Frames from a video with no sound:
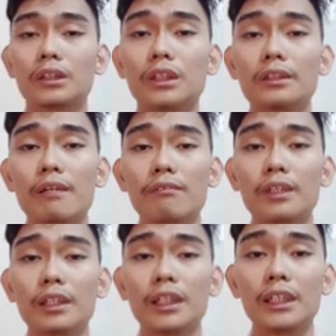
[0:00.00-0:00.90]
then
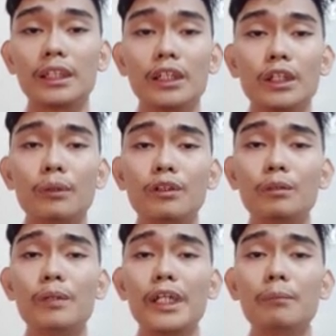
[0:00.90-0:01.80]
definitely we
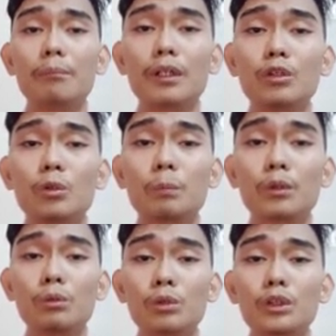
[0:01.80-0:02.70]
could be able to
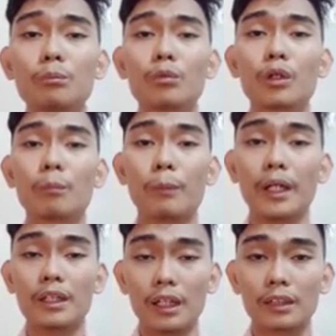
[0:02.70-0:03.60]
produce more
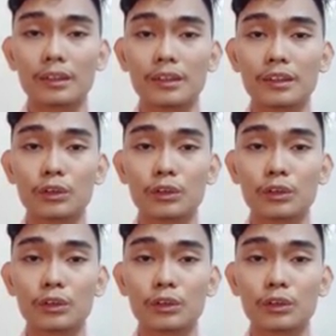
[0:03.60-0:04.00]
products